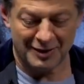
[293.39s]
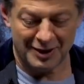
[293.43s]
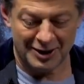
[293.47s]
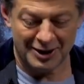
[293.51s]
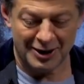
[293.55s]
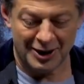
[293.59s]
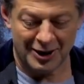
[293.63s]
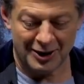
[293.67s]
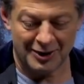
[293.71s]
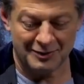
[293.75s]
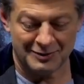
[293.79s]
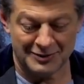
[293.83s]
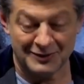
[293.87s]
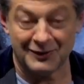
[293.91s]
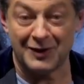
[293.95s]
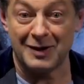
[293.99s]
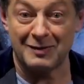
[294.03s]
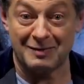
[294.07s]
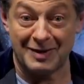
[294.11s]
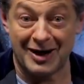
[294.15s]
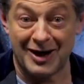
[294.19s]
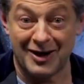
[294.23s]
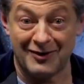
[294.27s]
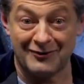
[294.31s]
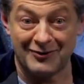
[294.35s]
you know it was a very
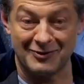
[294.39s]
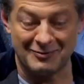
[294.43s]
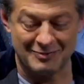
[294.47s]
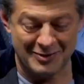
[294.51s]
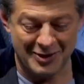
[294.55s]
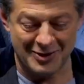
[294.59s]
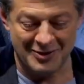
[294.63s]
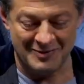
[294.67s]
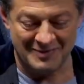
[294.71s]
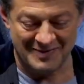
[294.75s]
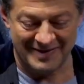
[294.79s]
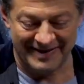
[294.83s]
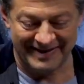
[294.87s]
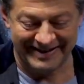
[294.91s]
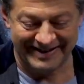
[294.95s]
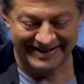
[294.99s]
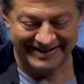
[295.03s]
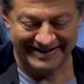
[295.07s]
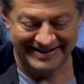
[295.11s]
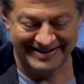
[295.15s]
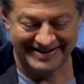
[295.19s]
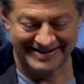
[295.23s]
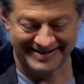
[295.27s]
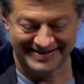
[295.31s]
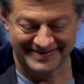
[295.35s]
powerful
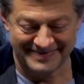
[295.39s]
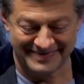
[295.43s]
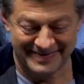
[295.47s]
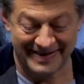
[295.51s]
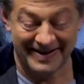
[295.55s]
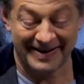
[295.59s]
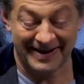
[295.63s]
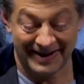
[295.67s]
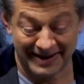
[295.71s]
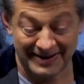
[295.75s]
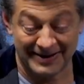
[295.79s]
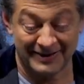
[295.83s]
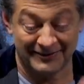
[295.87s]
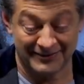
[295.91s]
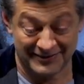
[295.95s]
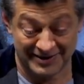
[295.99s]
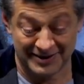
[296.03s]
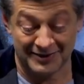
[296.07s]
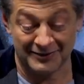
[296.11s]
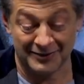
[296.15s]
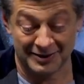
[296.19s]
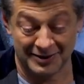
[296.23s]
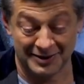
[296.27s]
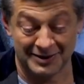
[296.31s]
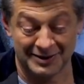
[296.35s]
moment, but I have to
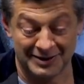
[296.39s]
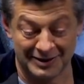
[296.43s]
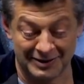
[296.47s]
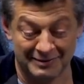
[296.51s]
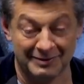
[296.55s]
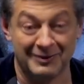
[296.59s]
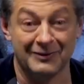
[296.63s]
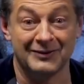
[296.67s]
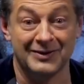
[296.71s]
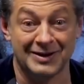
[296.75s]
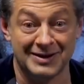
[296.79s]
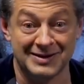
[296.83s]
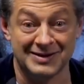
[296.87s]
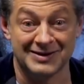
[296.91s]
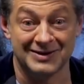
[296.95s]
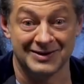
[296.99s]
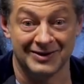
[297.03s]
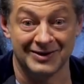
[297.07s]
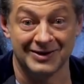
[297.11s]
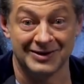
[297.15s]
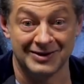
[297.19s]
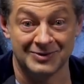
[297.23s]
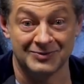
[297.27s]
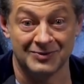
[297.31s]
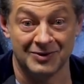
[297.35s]
give you a little bit of an
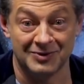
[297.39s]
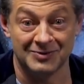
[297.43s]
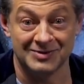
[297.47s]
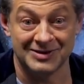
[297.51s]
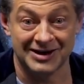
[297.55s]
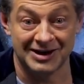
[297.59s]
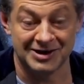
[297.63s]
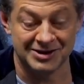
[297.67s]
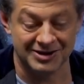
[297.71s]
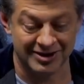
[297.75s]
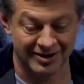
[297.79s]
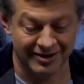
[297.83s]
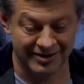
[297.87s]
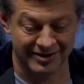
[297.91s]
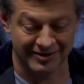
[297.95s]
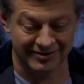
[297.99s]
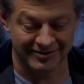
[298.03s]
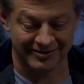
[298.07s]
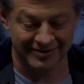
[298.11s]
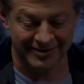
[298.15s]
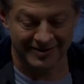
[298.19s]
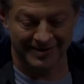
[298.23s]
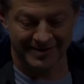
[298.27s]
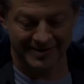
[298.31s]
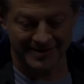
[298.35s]
insight into what was actually going
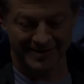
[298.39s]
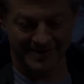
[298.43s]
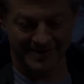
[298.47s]
on.